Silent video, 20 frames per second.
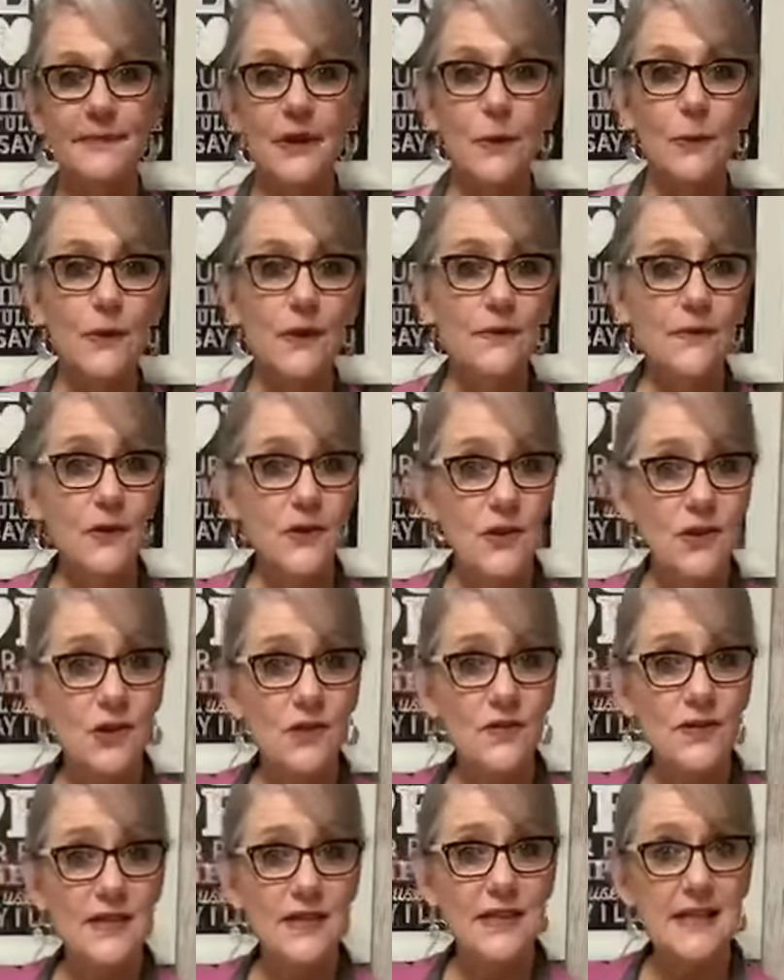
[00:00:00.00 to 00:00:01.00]
one of our
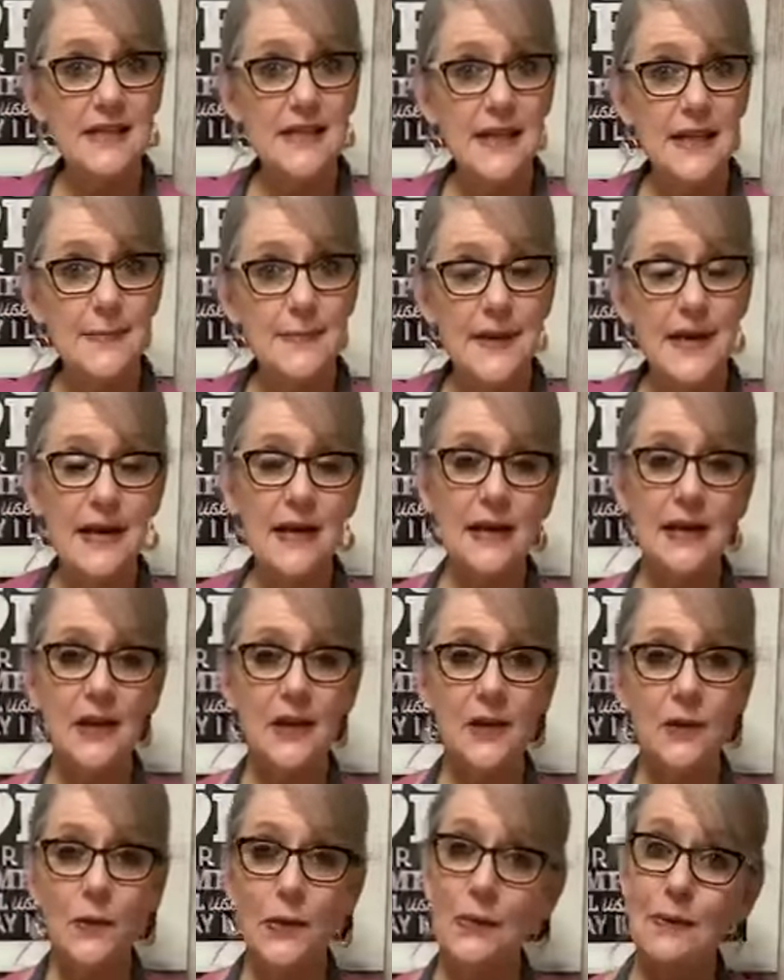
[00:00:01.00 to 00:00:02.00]
surfaces like back
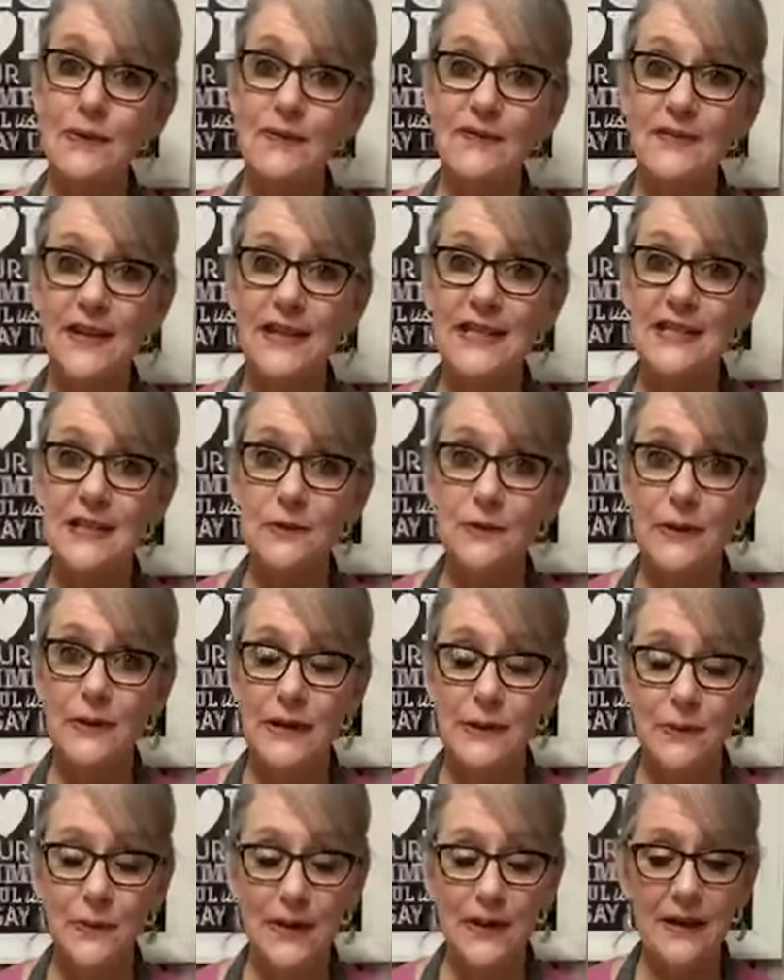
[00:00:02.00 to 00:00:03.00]
here, we would fuzz it
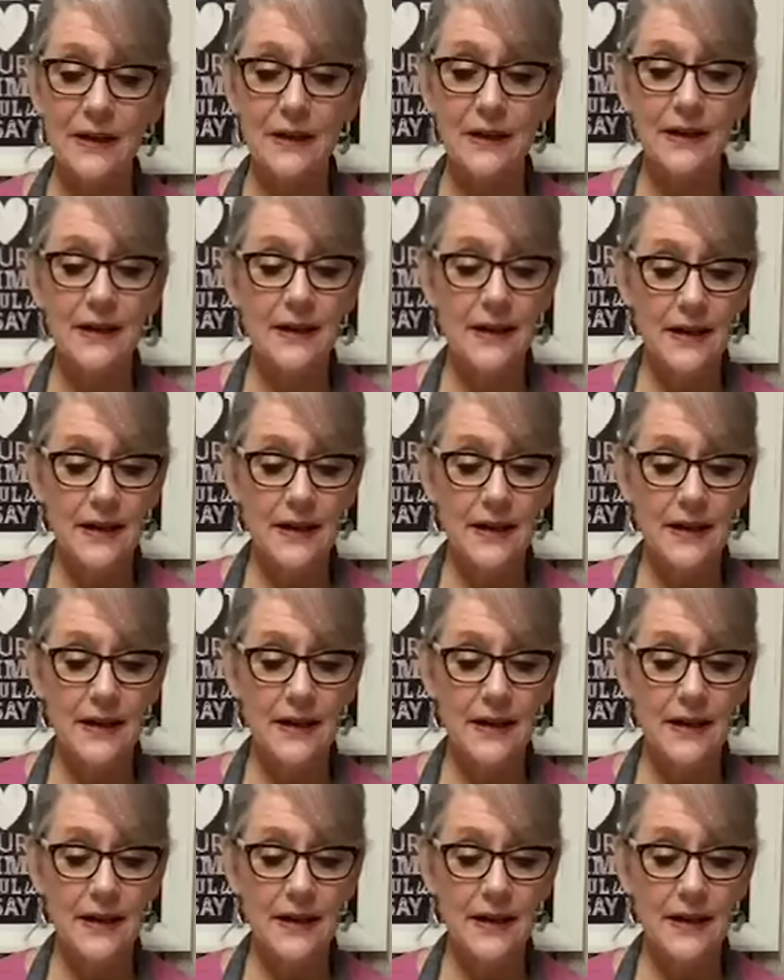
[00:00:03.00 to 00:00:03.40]
really well.